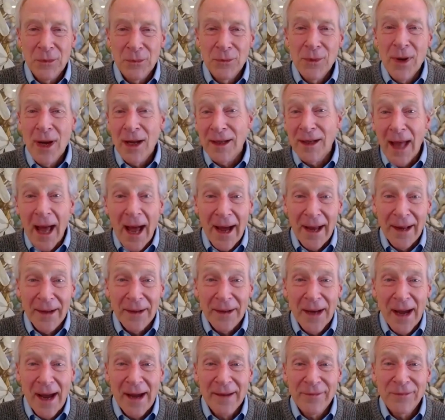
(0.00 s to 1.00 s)
Well,
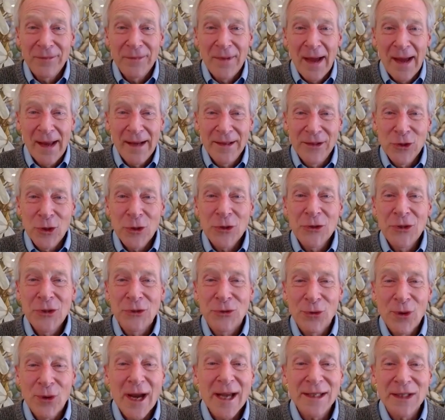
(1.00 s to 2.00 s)
I just
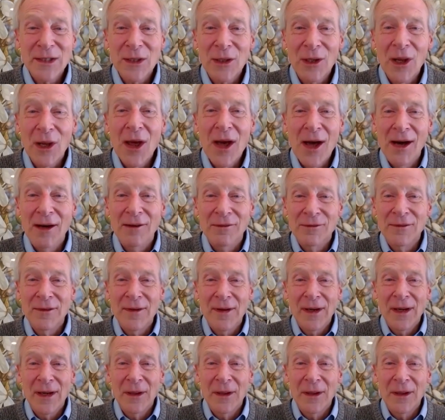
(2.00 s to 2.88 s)
addressed love.